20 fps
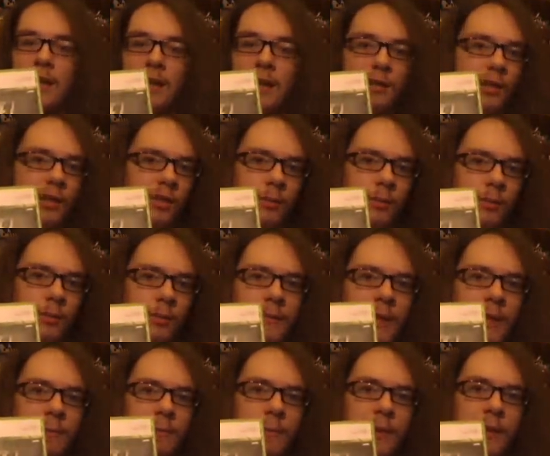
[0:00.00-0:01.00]
Is this
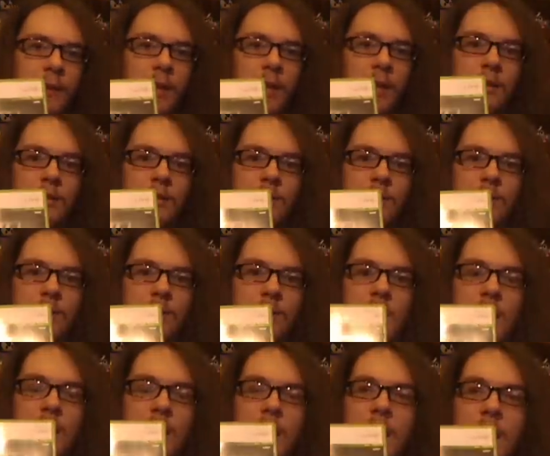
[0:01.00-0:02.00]
Oblivion with guns?
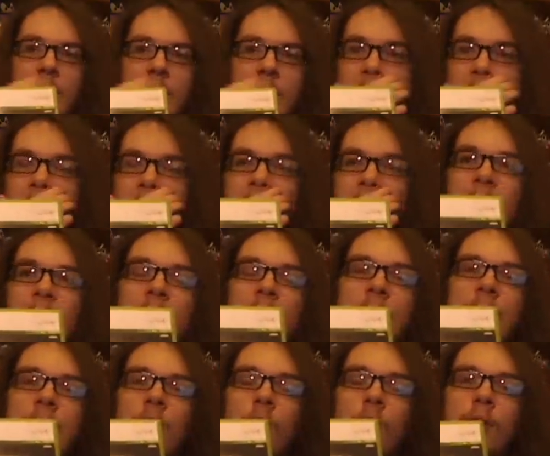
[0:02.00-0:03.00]

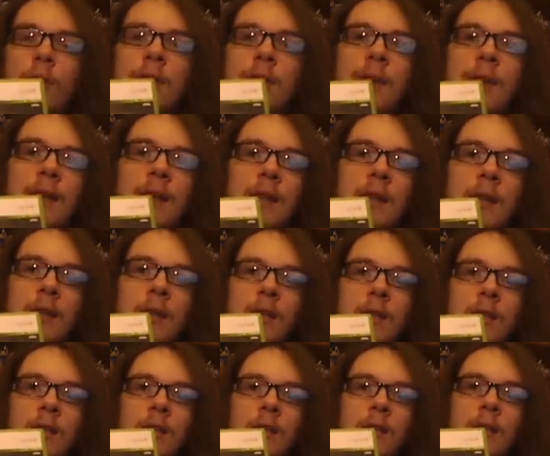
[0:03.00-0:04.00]
The only
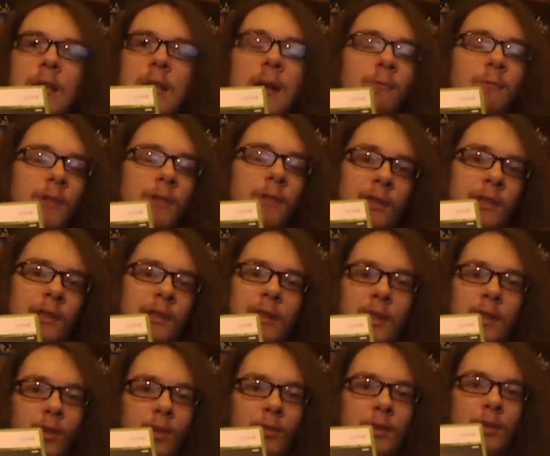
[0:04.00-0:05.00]
thing, not really.
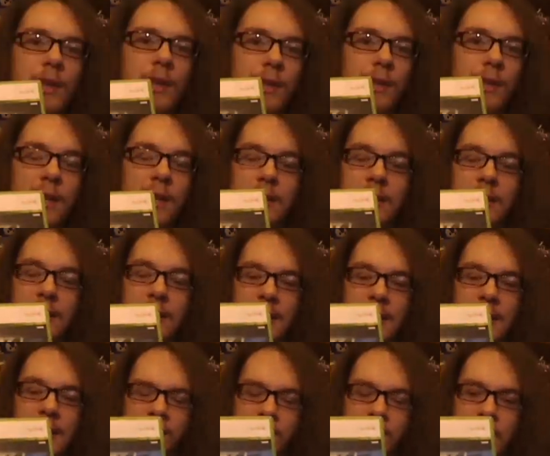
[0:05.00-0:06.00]
The only thing that it
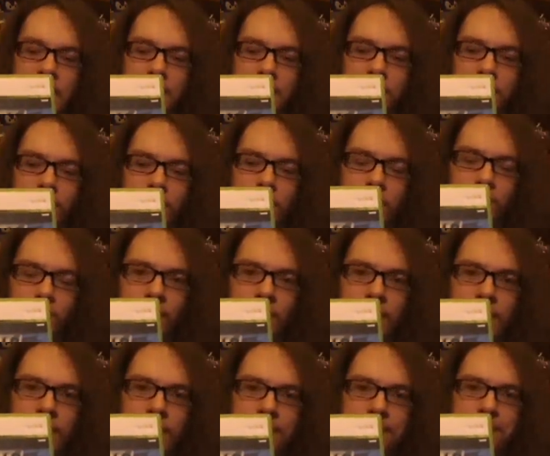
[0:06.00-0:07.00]
has in common with
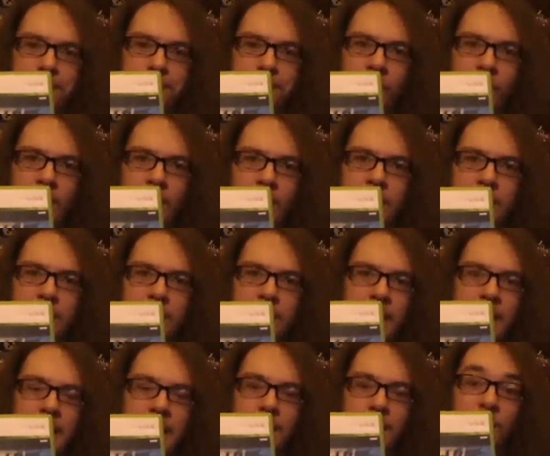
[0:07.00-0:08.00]
Oblivion is
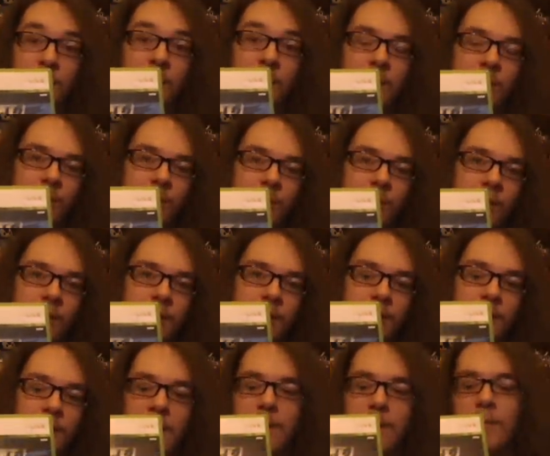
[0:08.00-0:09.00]
that conversations look the
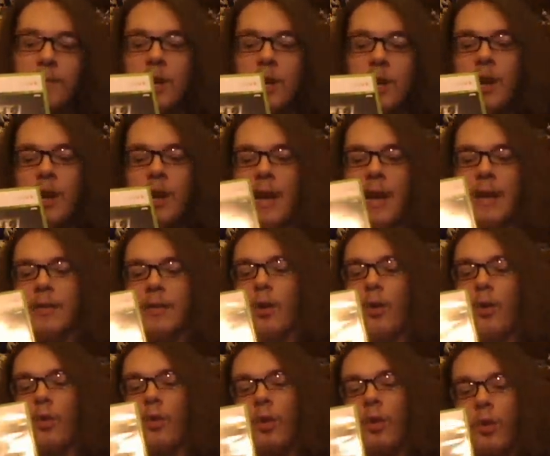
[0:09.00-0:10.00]
same, and the
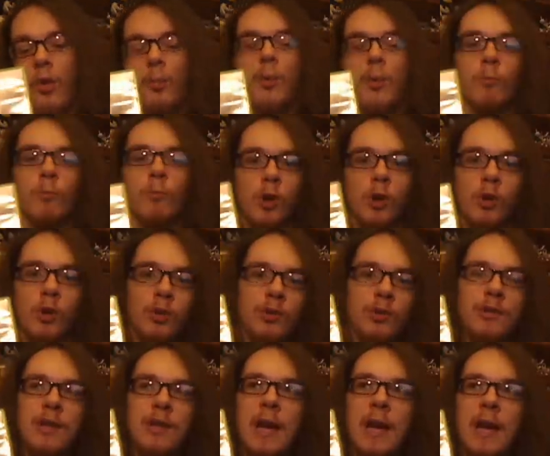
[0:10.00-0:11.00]
whole open world
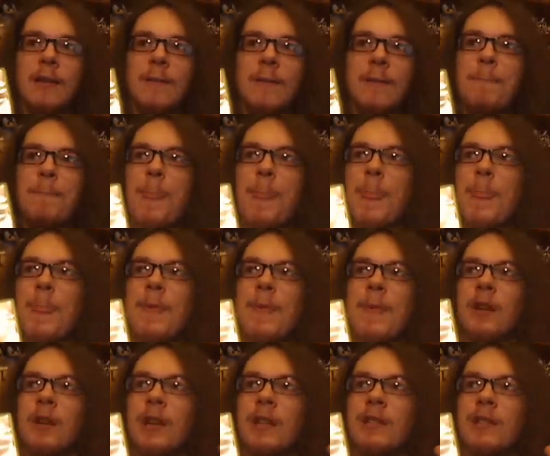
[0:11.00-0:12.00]
kind of,
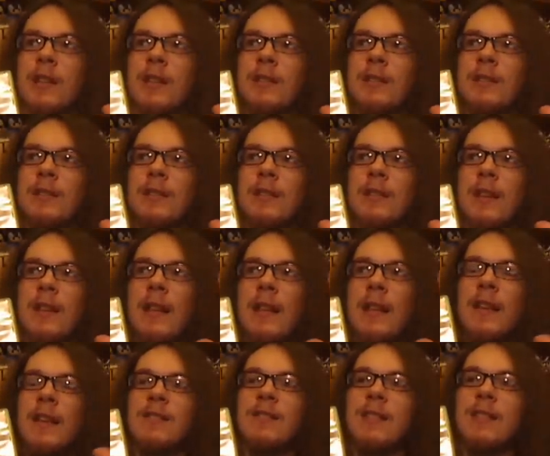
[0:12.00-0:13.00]
you know, it
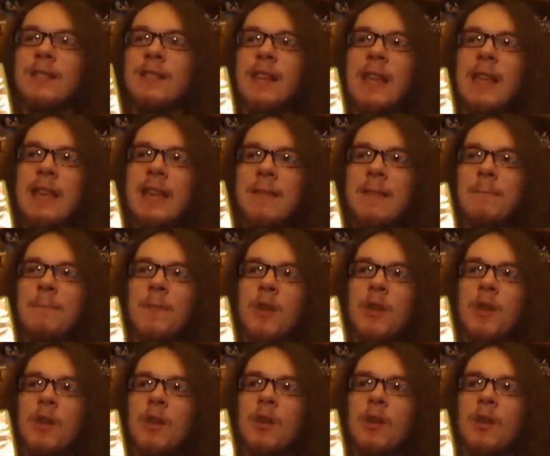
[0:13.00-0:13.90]
has the same.